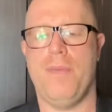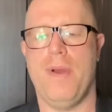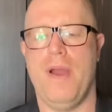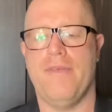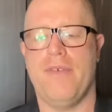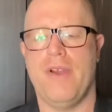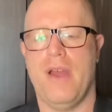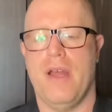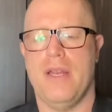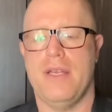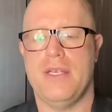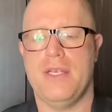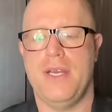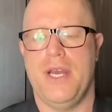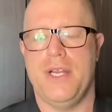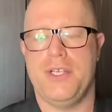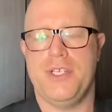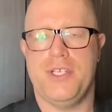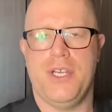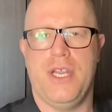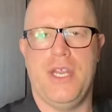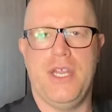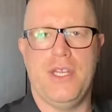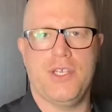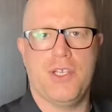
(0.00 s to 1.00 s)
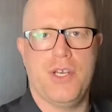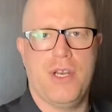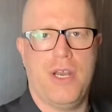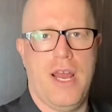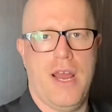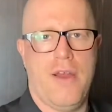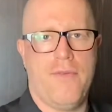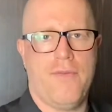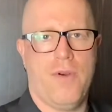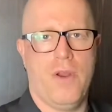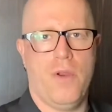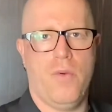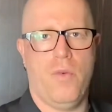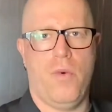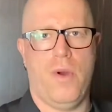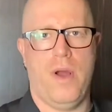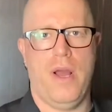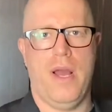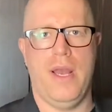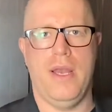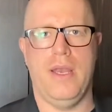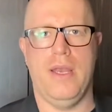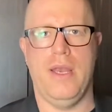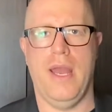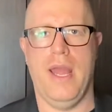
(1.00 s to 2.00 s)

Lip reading: I've got to touch each and every one,